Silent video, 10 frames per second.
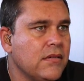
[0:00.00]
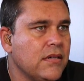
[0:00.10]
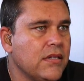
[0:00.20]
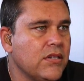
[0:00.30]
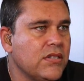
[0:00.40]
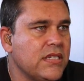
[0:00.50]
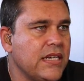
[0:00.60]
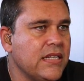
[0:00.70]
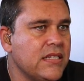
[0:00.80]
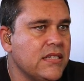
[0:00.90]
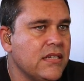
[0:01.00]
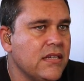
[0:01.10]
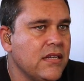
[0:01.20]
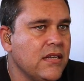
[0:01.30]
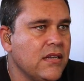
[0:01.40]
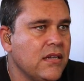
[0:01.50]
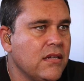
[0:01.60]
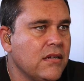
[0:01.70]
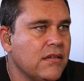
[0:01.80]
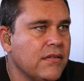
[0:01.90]
You'll see it's made
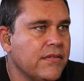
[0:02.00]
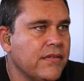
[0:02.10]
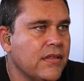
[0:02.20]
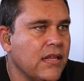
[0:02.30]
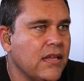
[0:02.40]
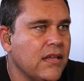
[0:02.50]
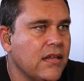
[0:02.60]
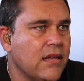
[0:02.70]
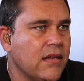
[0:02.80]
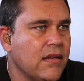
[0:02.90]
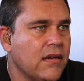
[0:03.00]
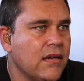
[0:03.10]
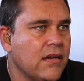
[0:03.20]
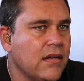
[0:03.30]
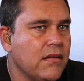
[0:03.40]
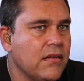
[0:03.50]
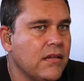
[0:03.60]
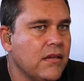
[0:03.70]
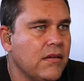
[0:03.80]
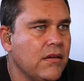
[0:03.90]
it through times
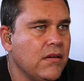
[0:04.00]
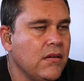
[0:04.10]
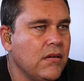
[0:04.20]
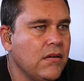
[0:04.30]
before.